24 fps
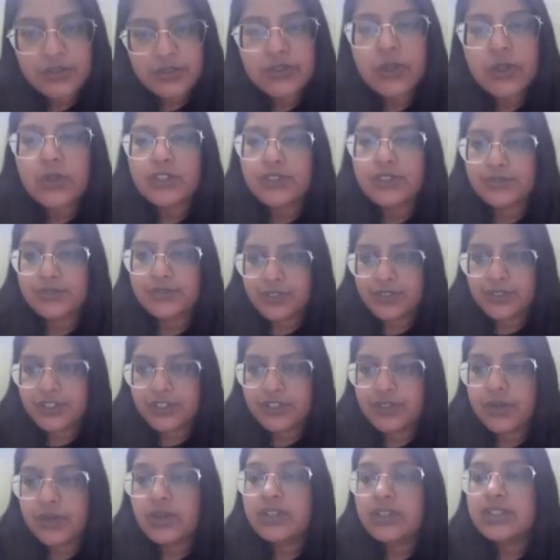of loss of fish
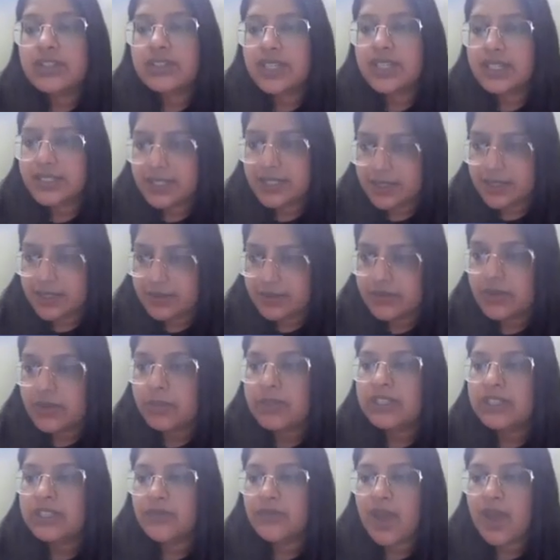stock resulting
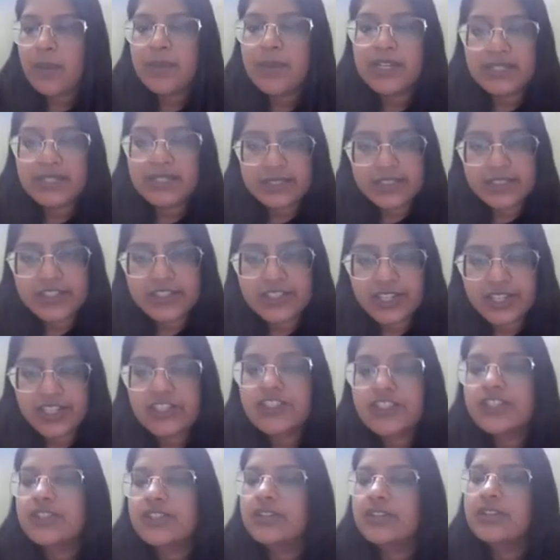from an environmental
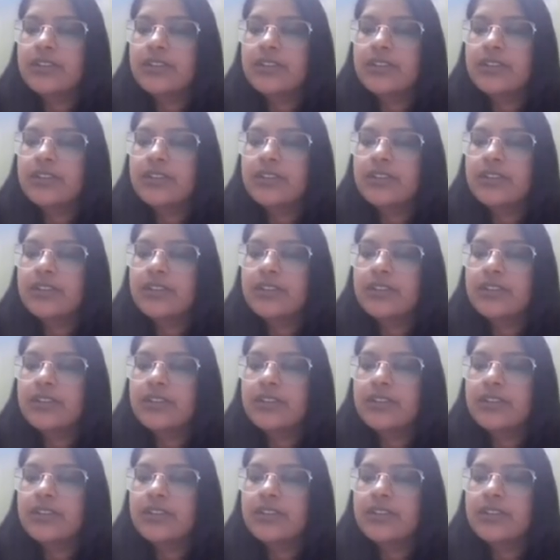change,